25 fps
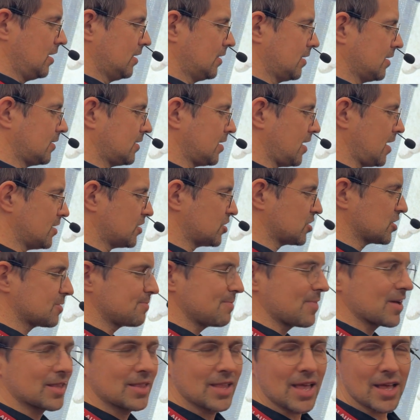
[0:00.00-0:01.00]
It attaches
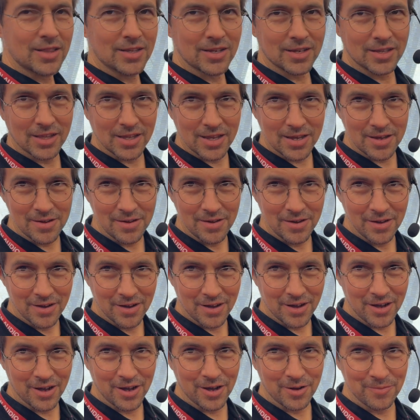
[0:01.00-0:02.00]
magnetically
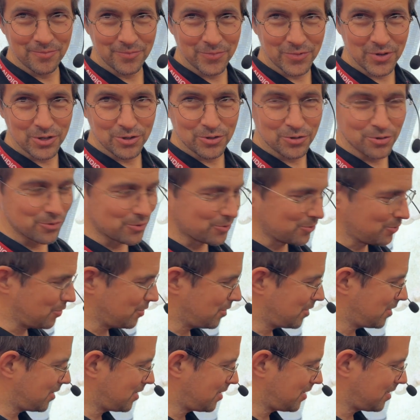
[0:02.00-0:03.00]
to
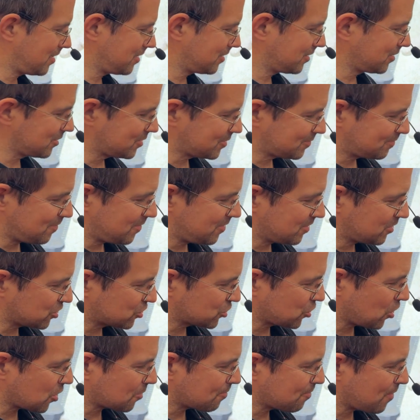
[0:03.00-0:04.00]
the
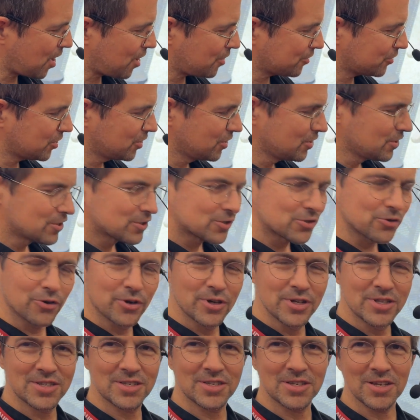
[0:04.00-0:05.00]
shock mount, so
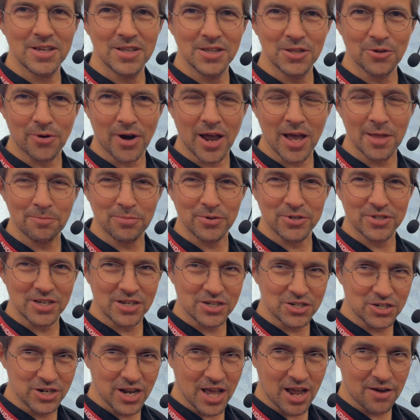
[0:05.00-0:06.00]
it's in the right
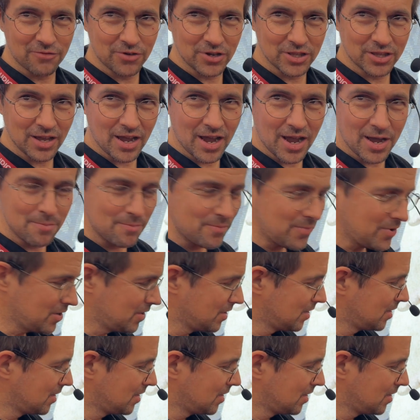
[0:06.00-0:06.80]
position every time.